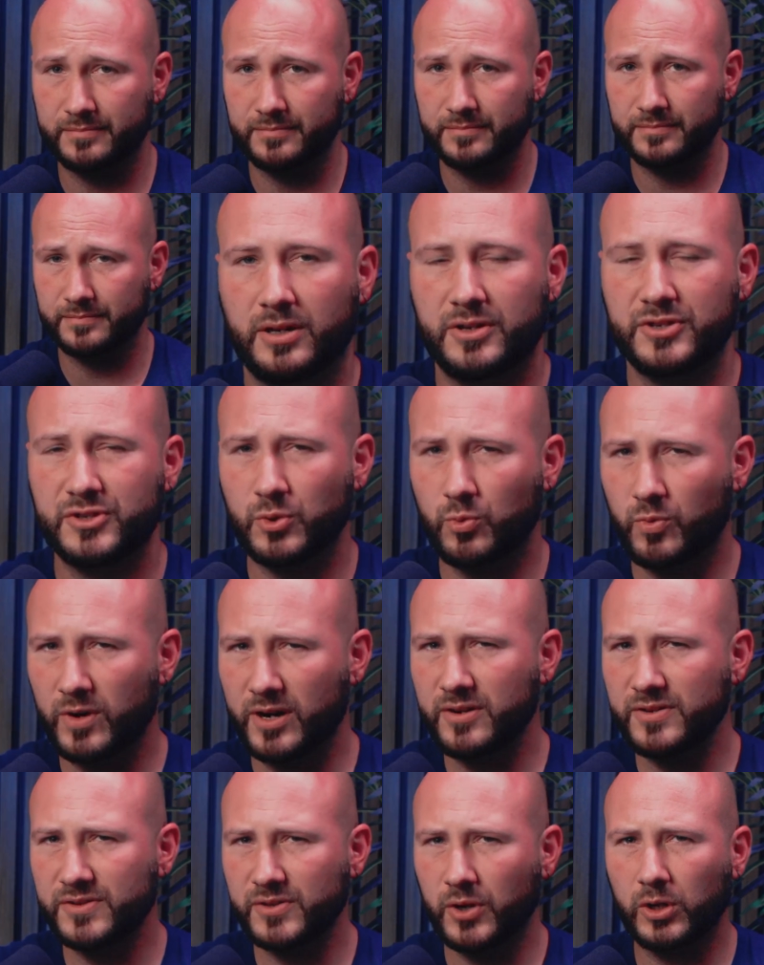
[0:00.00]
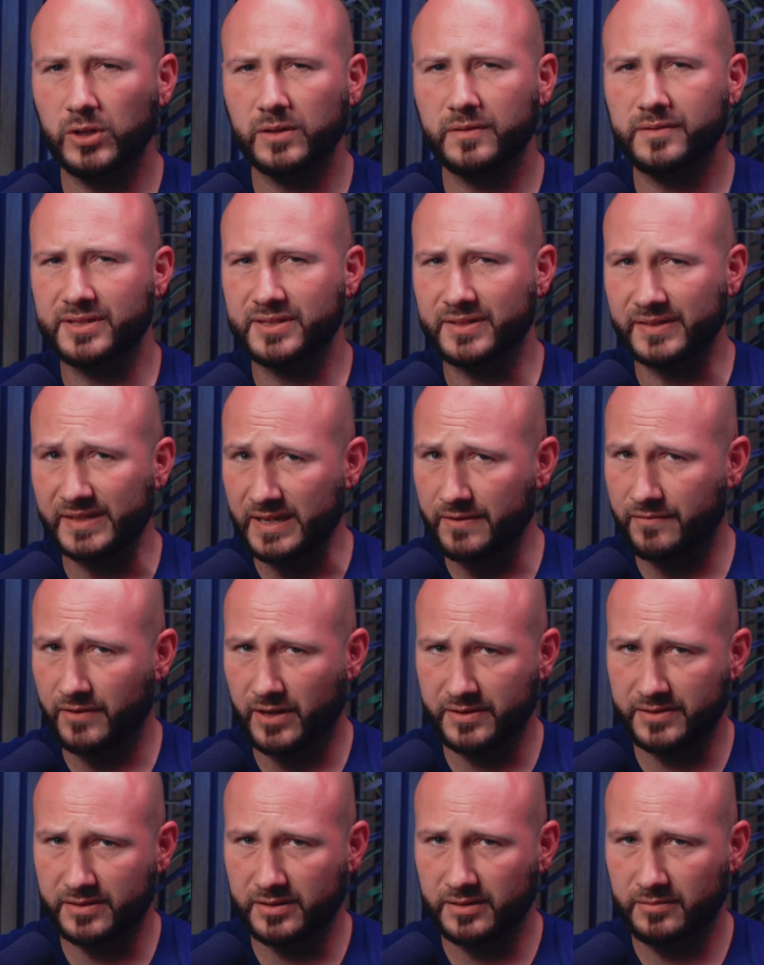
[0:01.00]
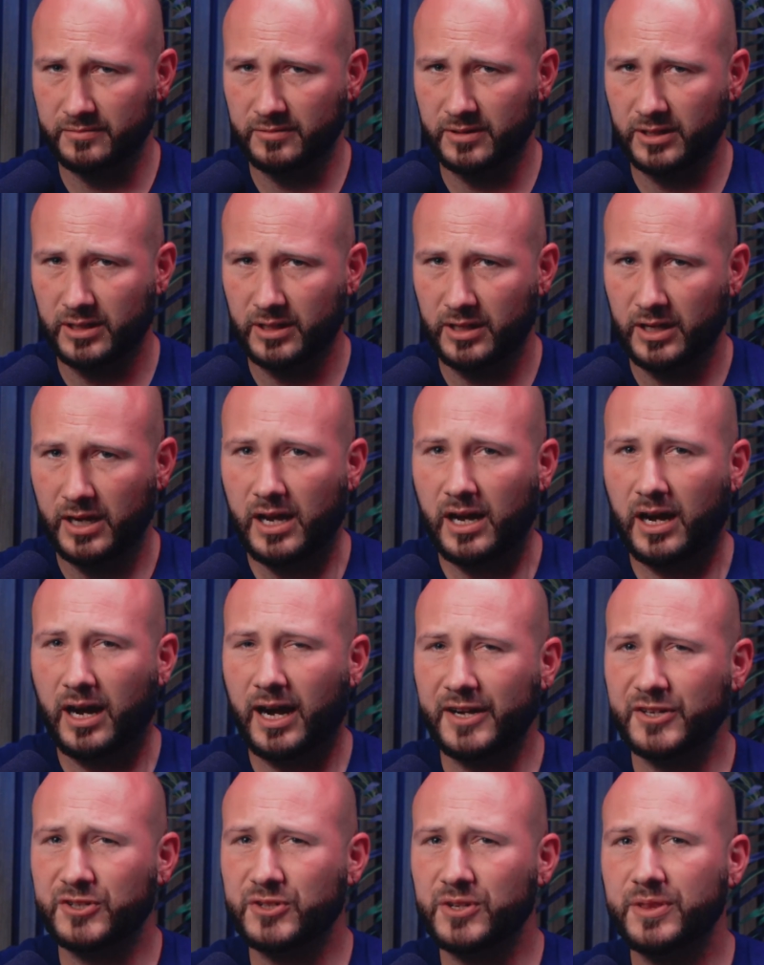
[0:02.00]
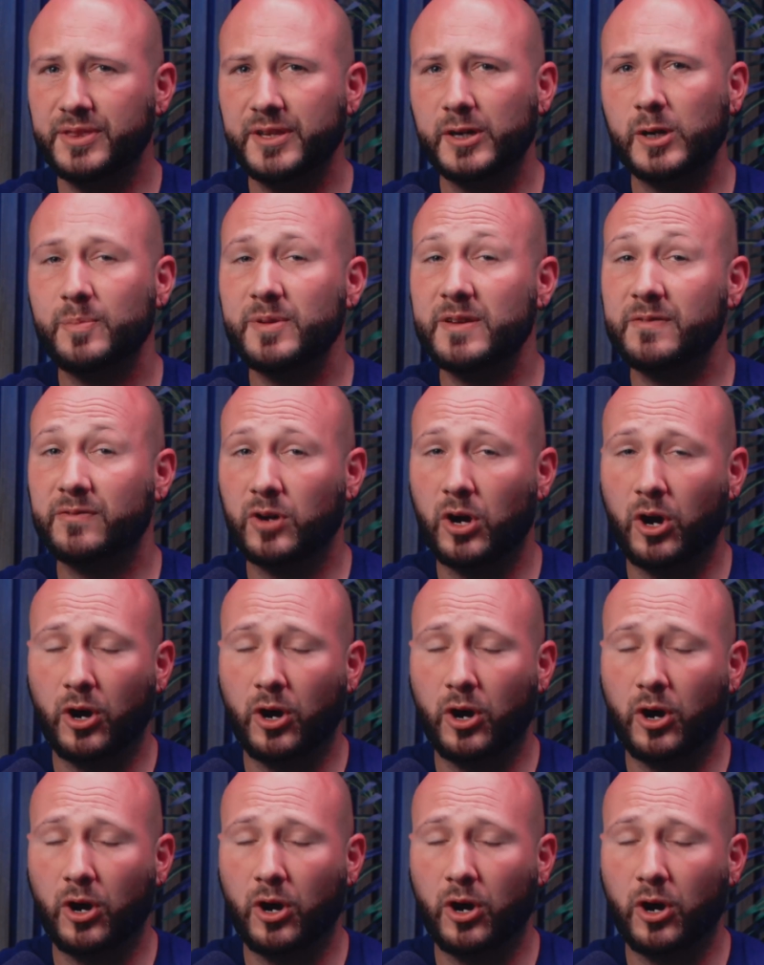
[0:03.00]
So where does all of this leave us? Hydrogen therapy for heart